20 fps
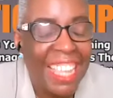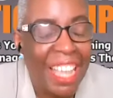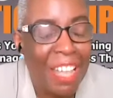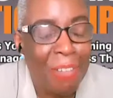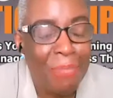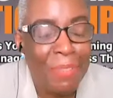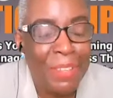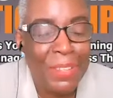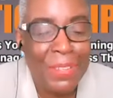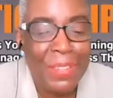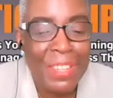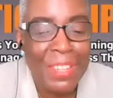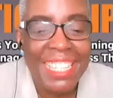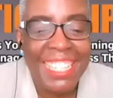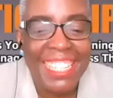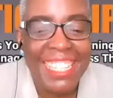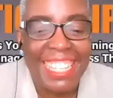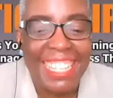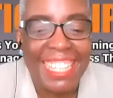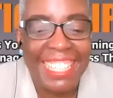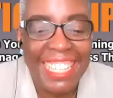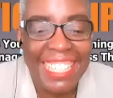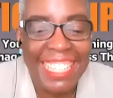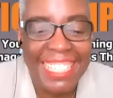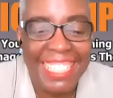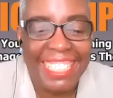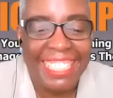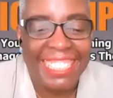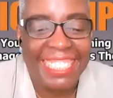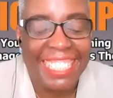they'll be doing the
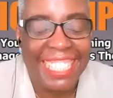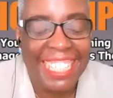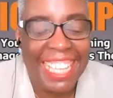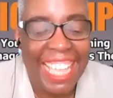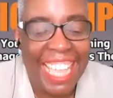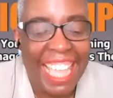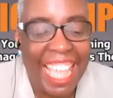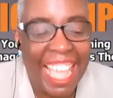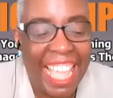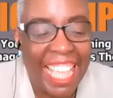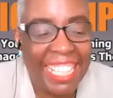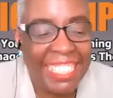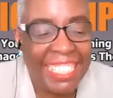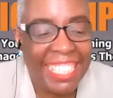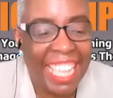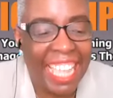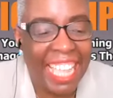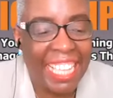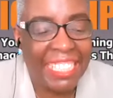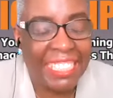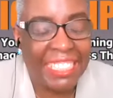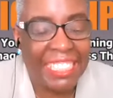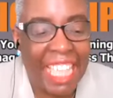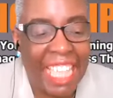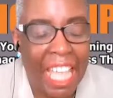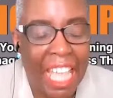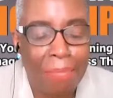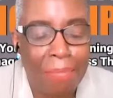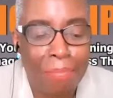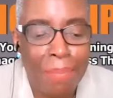cleaning. And then
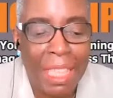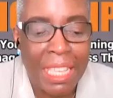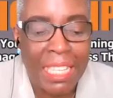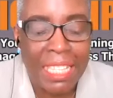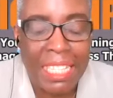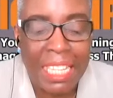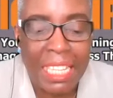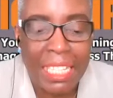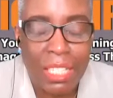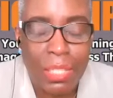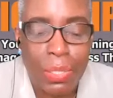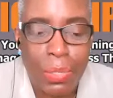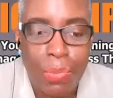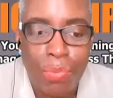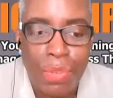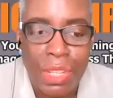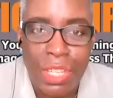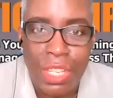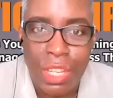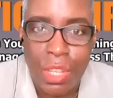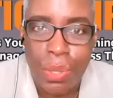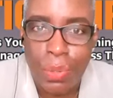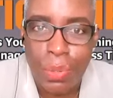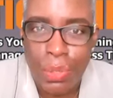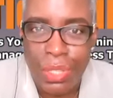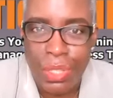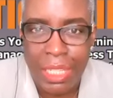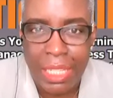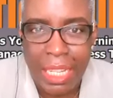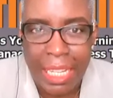that makes it to
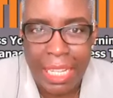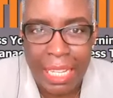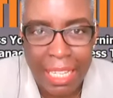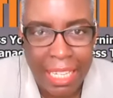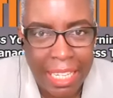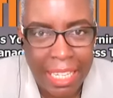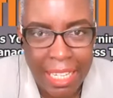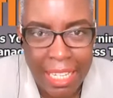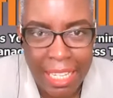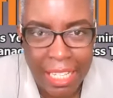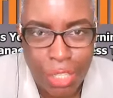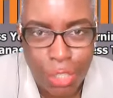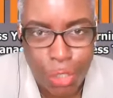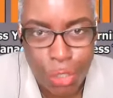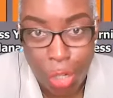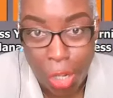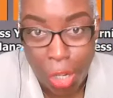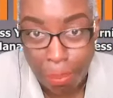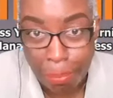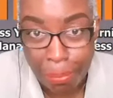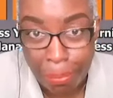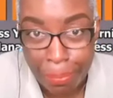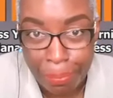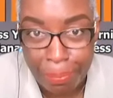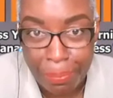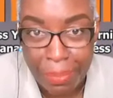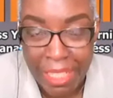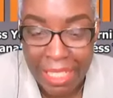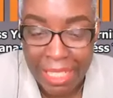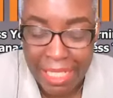reduce the cleaner's job,
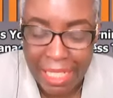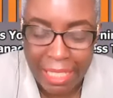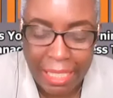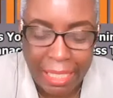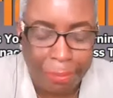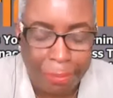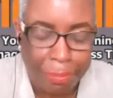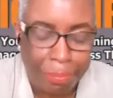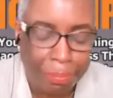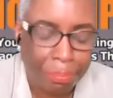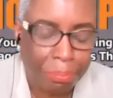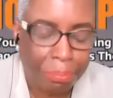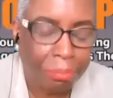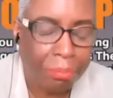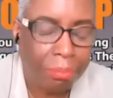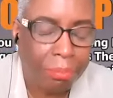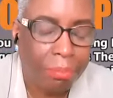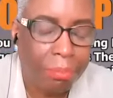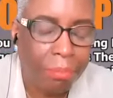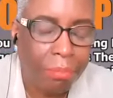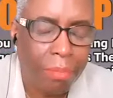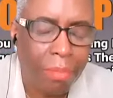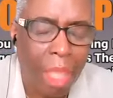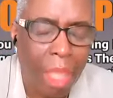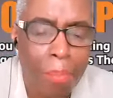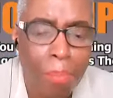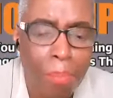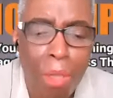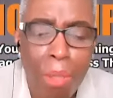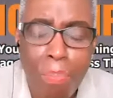isn't it?
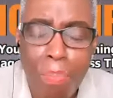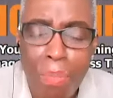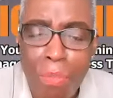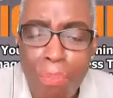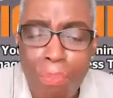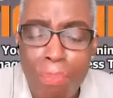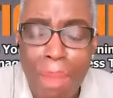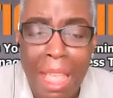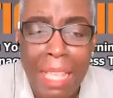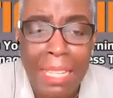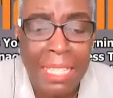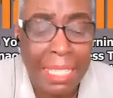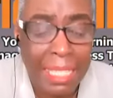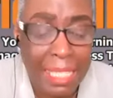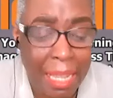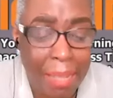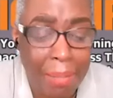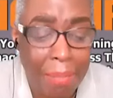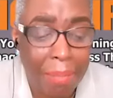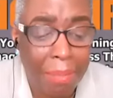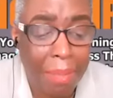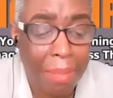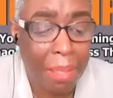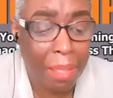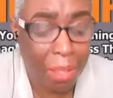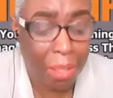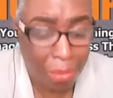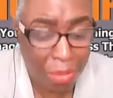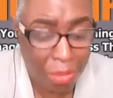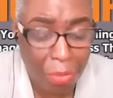But by the time,
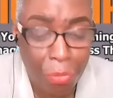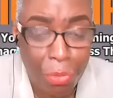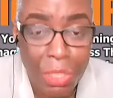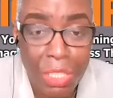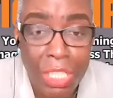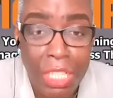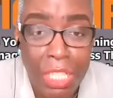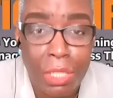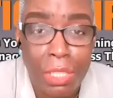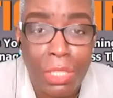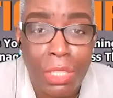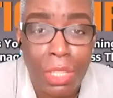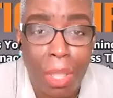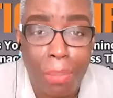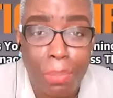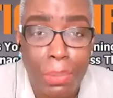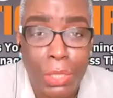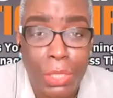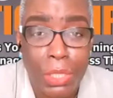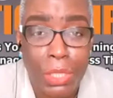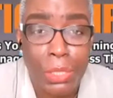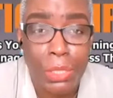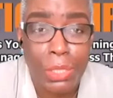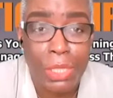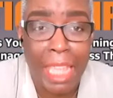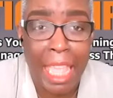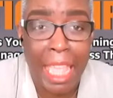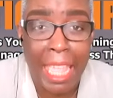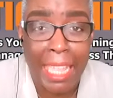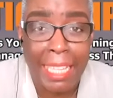even till, up to
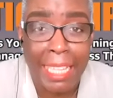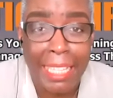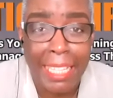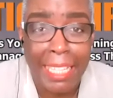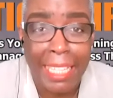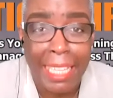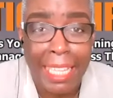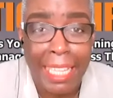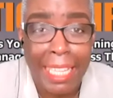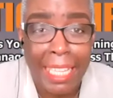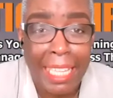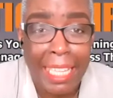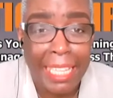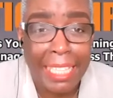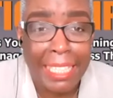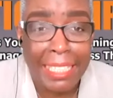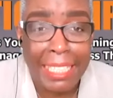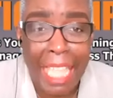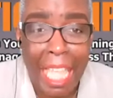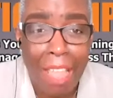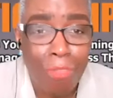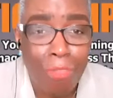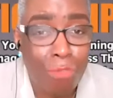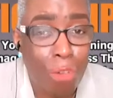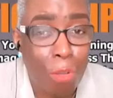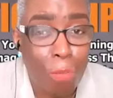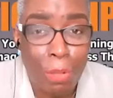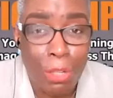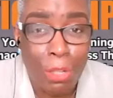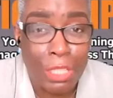today, that
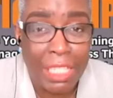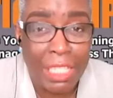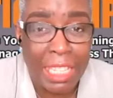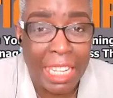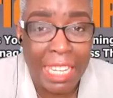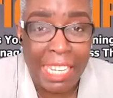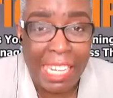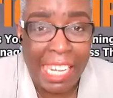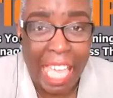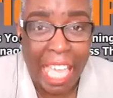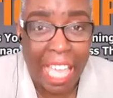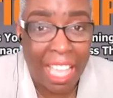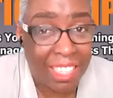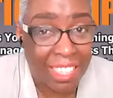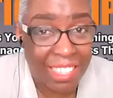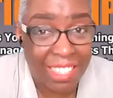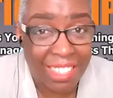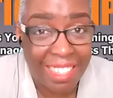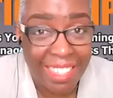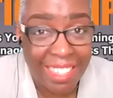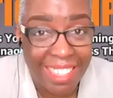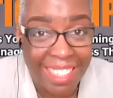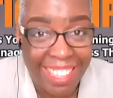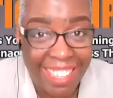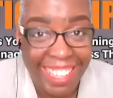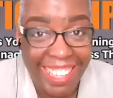robot didn't last.